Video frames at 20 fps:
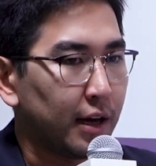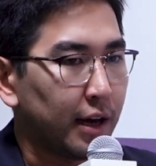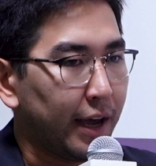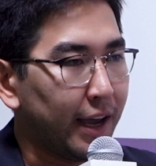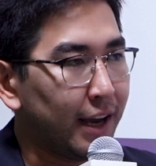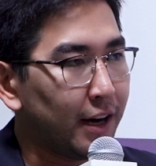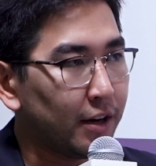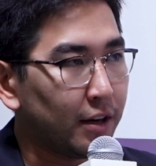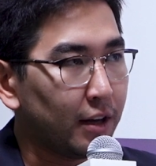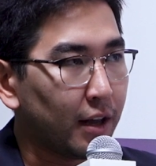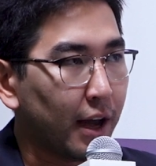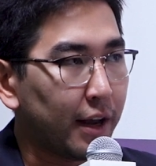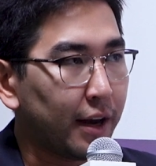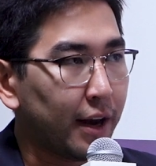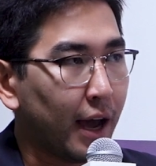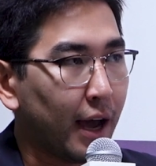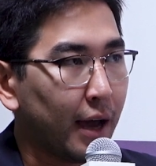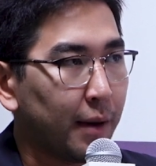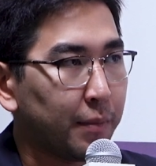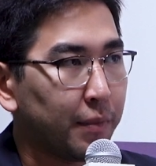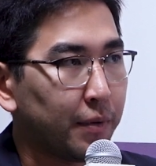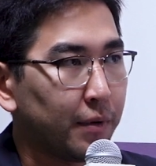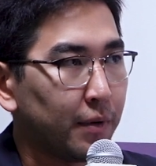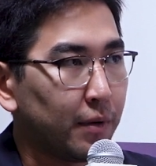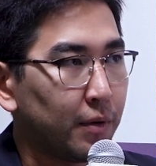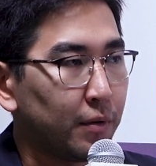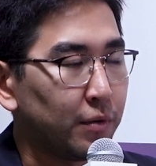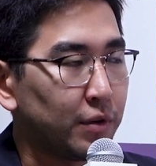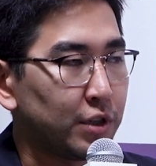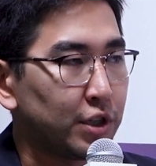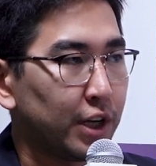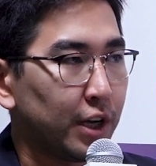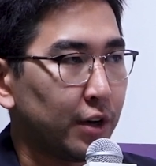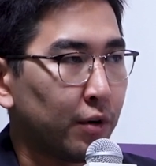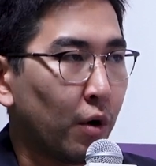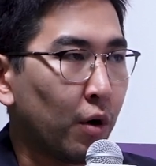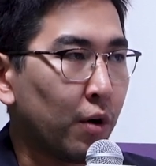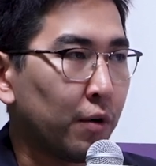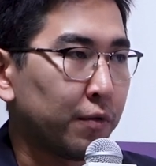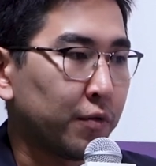airline app which can
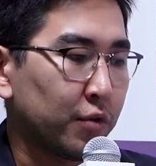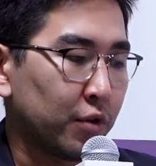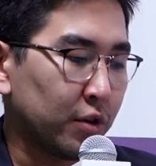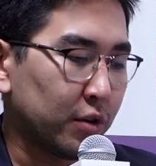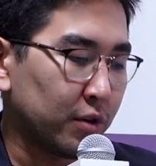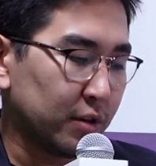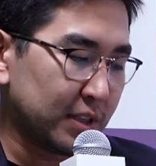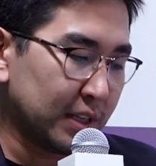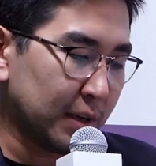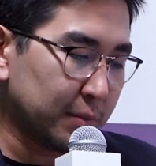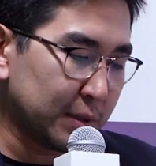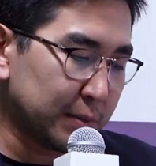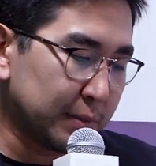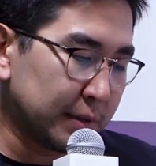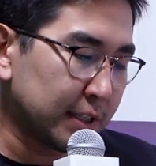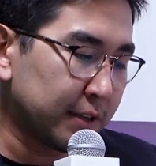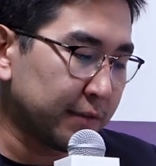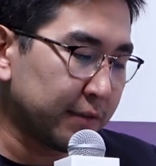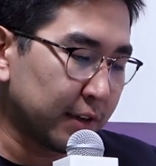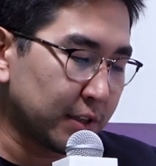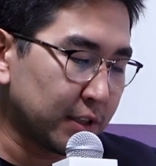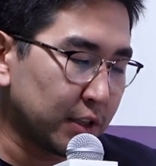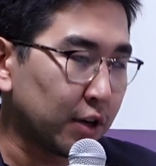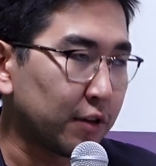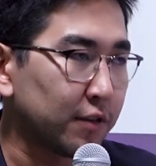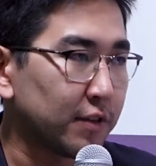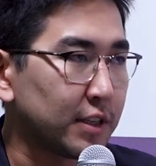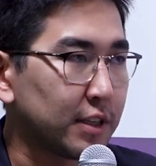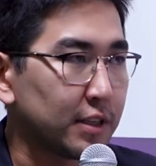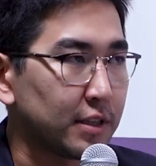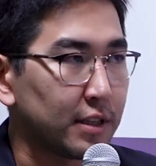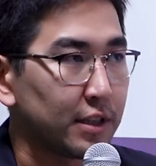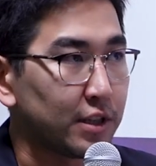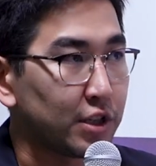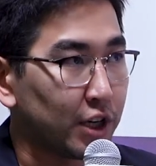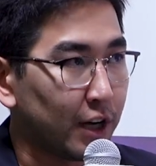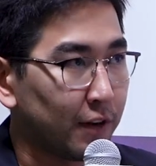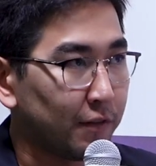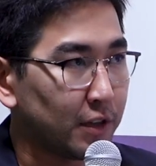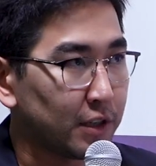offer some specific services in
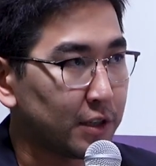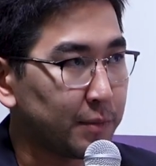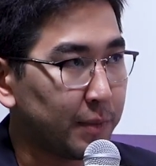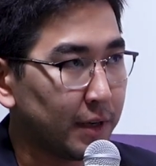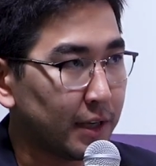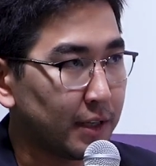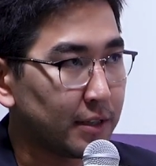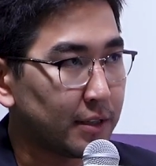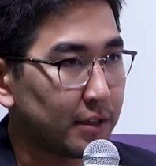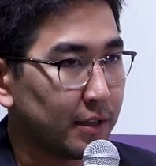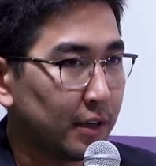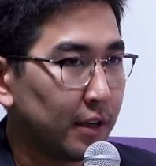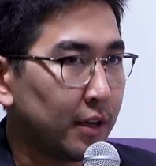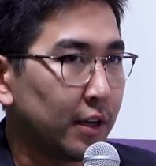travel space.